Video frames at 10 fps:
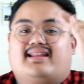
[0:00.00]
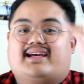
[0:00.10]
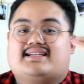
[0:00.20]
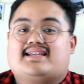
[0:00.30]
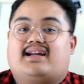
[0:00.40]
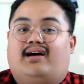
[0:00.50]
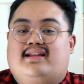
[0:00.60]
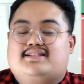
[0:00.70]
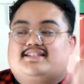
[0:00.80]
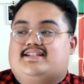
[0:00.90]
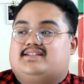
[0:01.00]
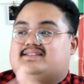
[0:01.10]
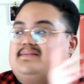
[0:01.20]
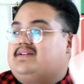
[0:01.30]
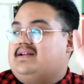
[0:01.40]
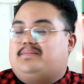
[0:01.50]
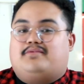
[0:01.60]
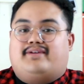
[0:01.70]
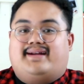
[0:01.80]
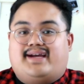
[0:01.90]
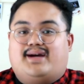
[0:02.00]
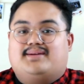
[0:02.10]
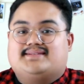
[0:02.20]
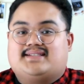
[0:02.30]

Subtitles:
Like I said, I'll insert some clip right now.